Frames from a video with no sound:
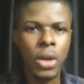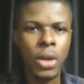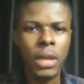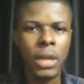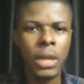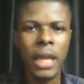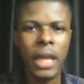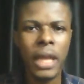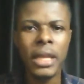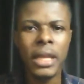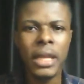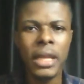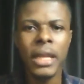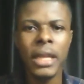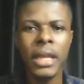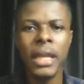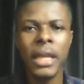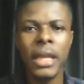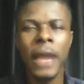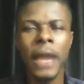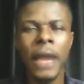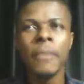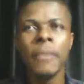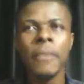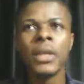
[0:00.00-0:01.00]

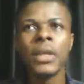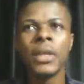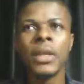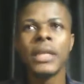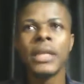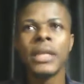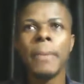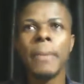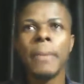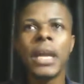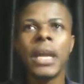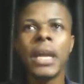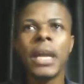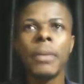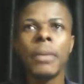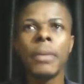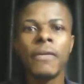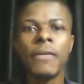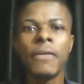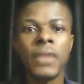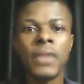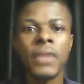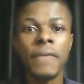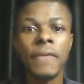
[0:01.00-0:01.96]
They are made up of